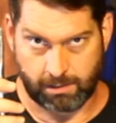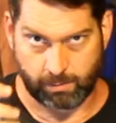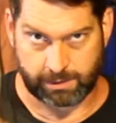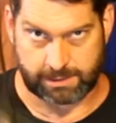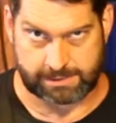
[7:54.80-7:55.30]

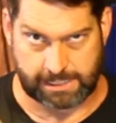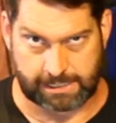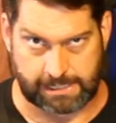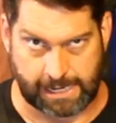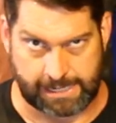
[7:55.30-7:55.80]
We're going to take a
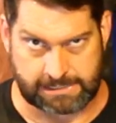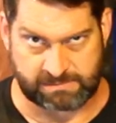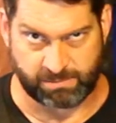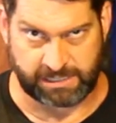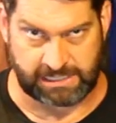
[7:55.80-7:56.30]
nice
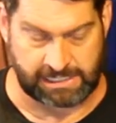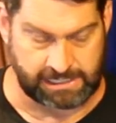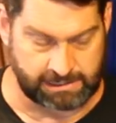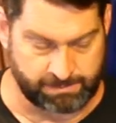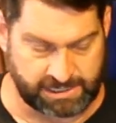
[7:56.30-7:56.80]

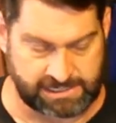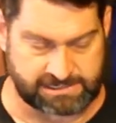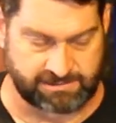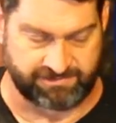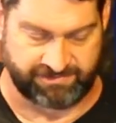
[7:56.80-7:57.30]
big
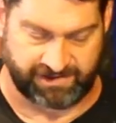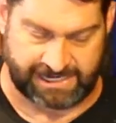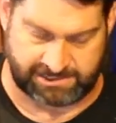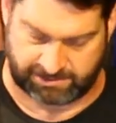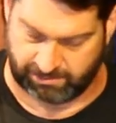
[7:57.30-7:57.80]
piece of
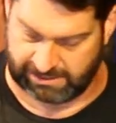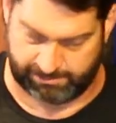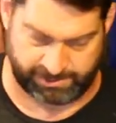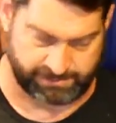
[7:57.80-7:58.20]
vice grip.